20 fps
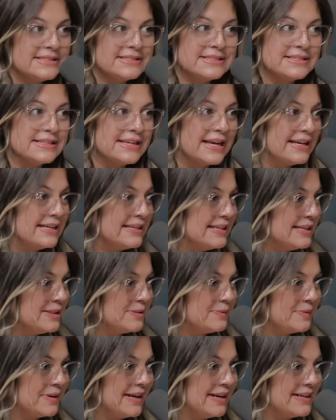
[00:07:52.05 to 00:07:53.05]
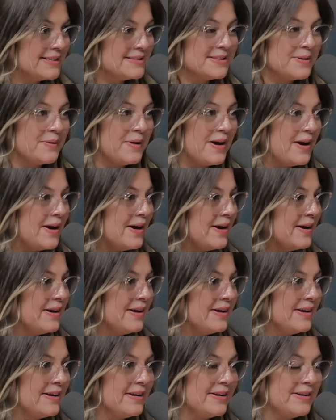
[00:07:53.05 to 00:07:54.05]
to 93, so
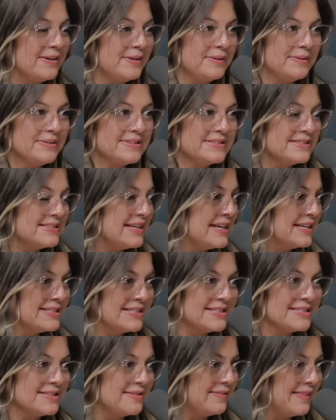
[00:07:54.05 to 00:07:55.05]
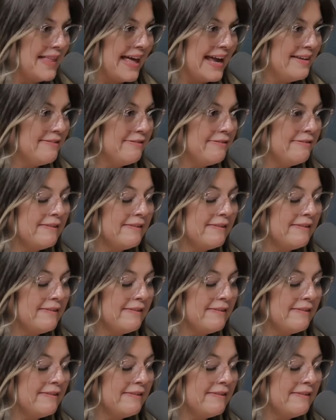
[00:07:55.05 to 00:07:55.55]
all stages of life.